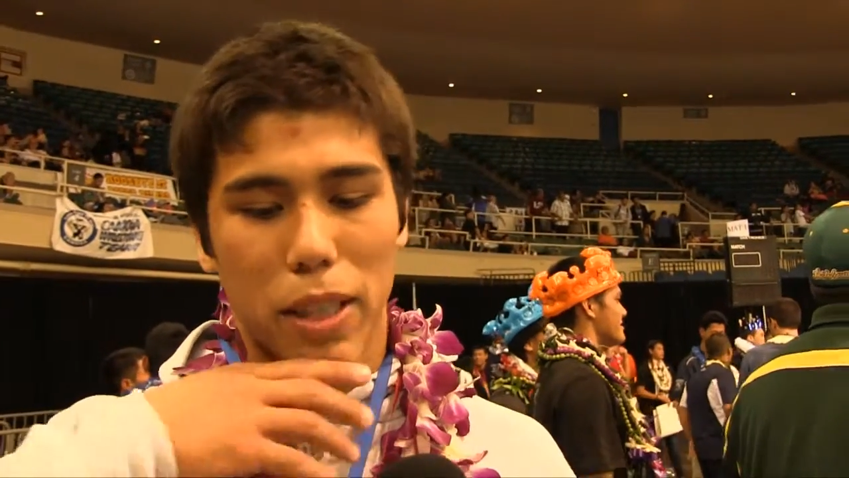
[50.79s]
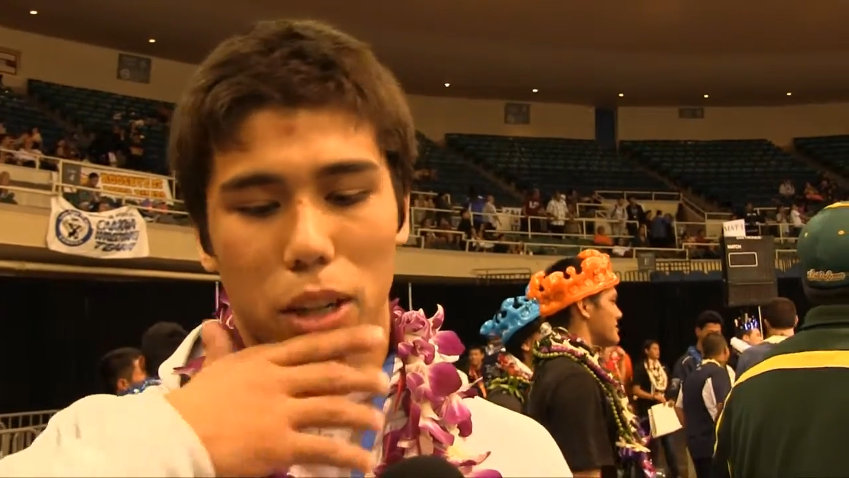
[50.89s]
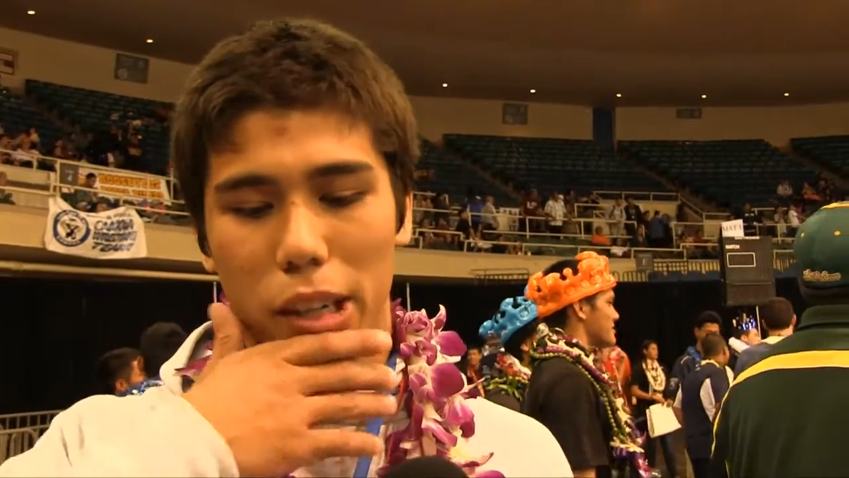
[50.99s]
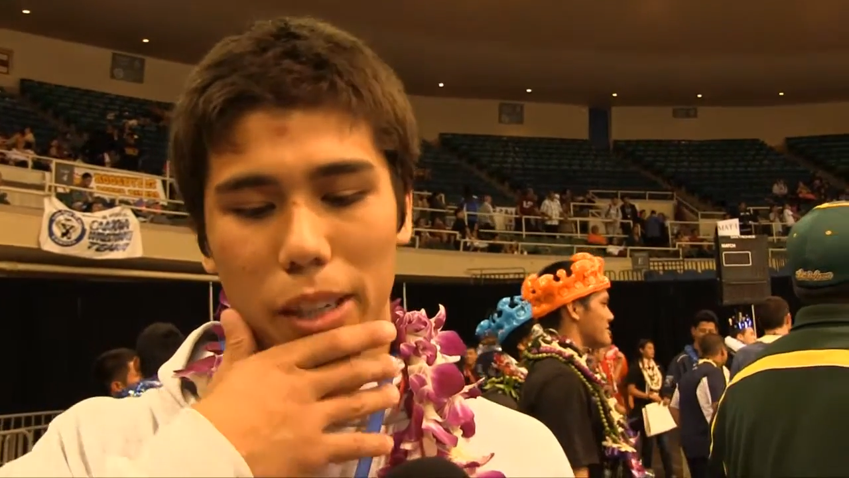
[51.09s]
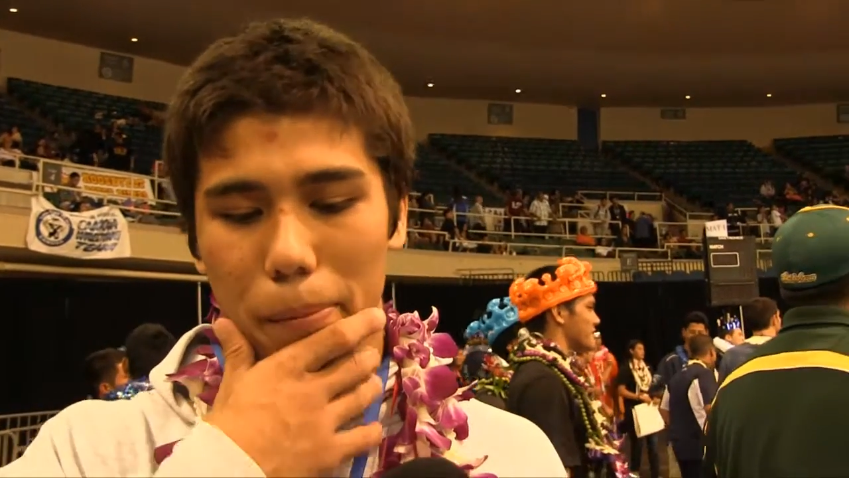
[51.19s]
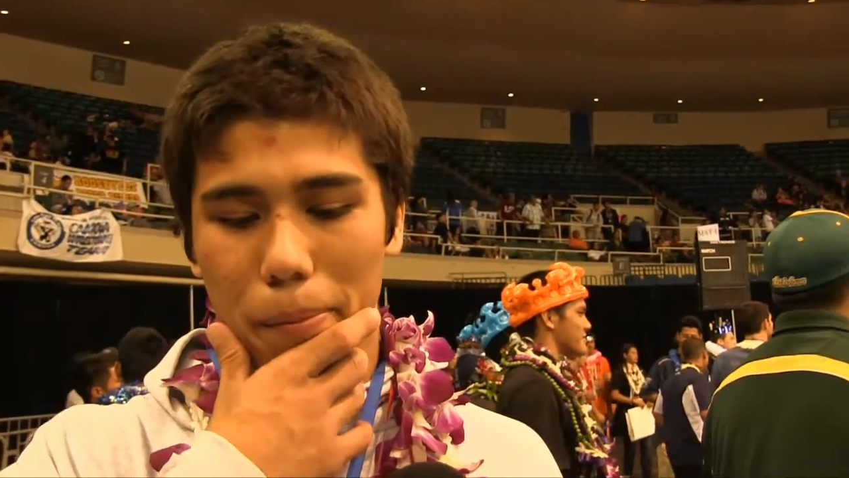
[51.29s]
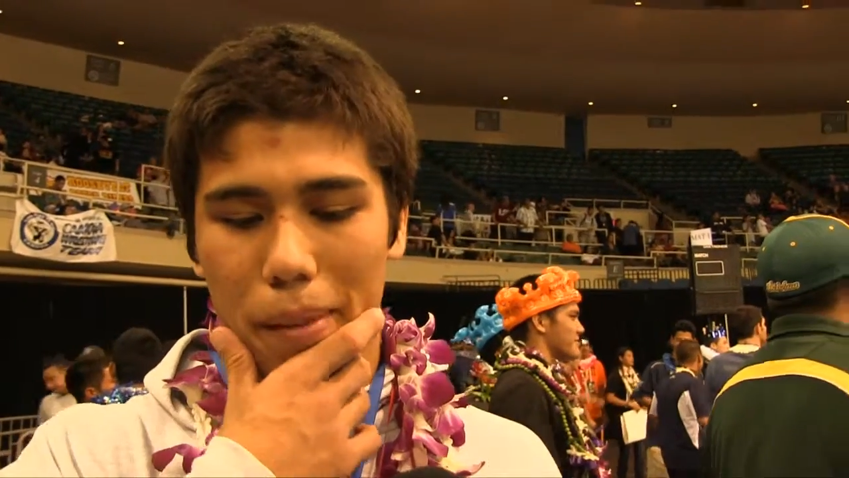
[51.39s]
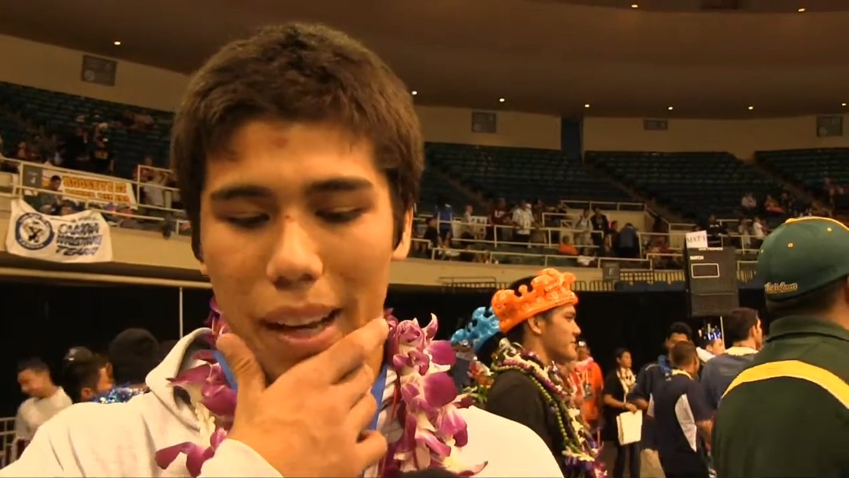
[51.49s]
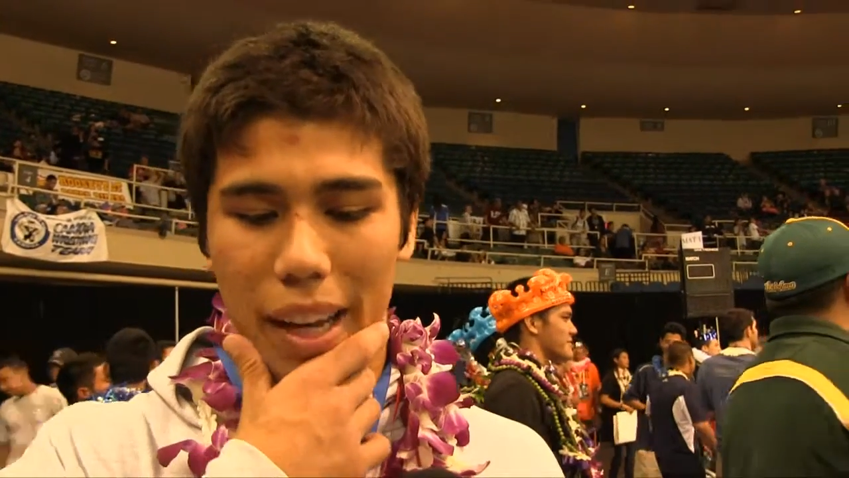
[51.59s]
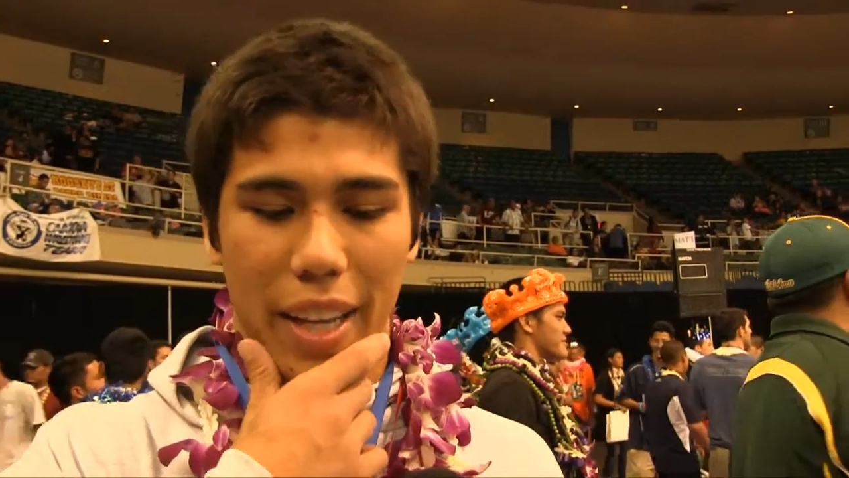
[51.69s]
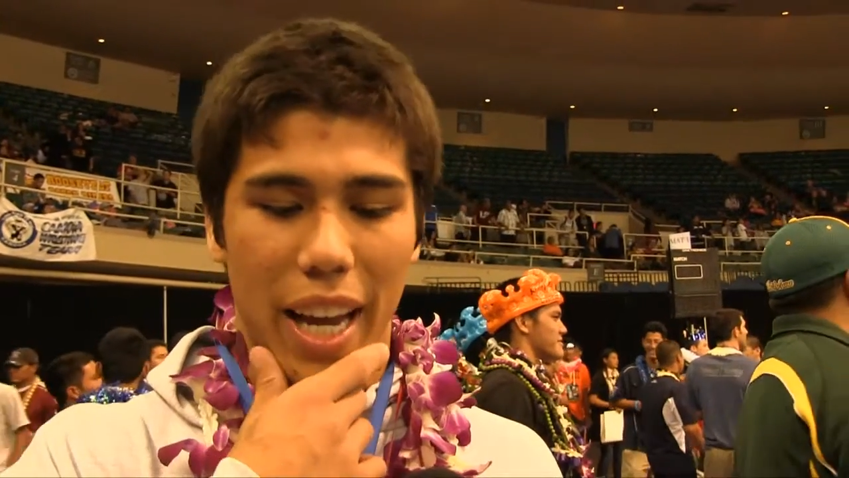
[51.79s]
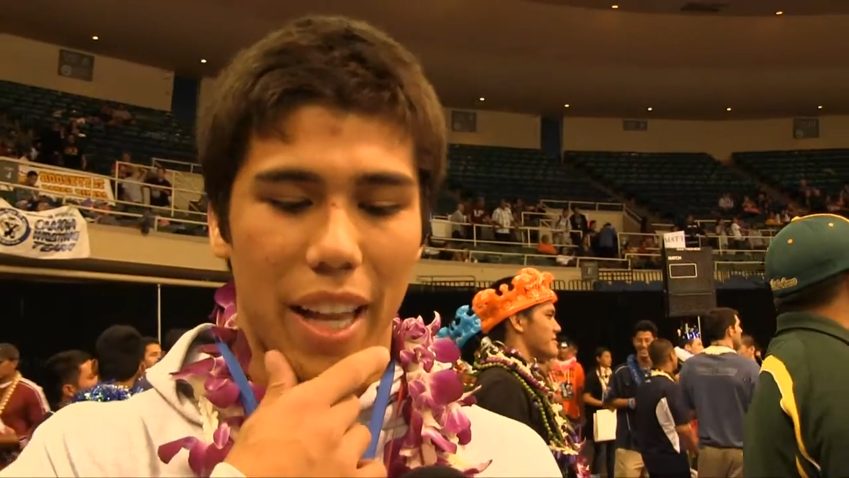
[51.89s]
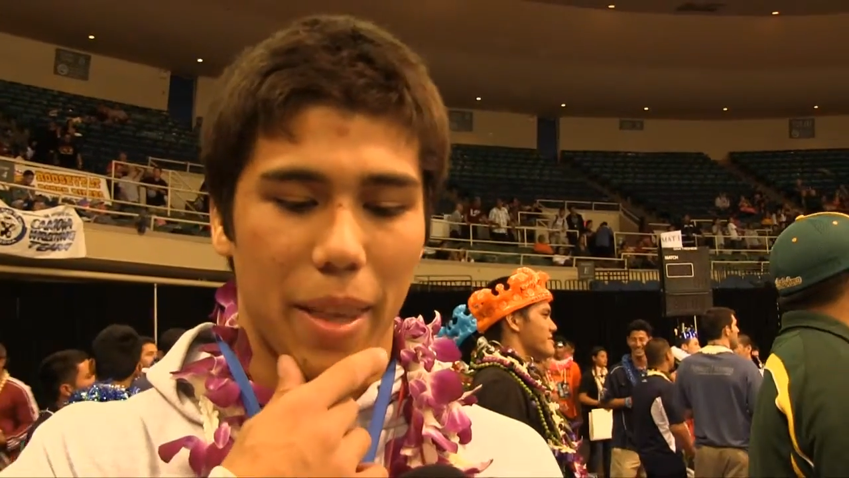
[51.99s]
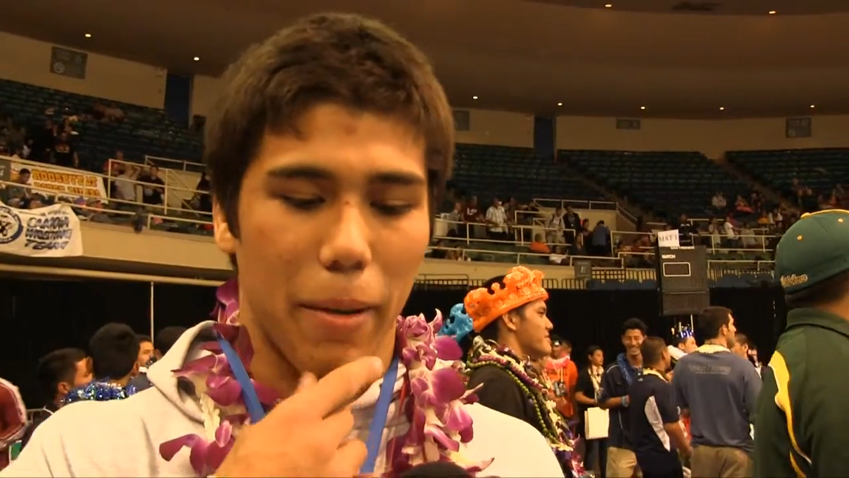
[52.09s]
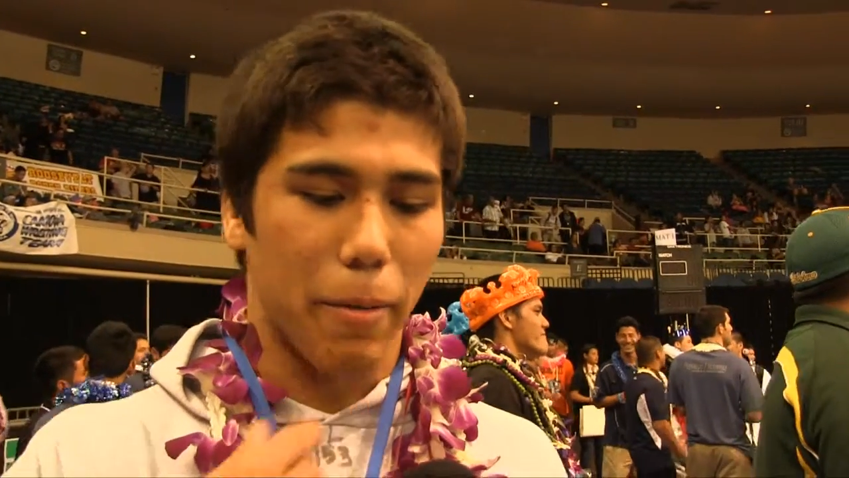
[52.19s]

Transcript: I turned them in the end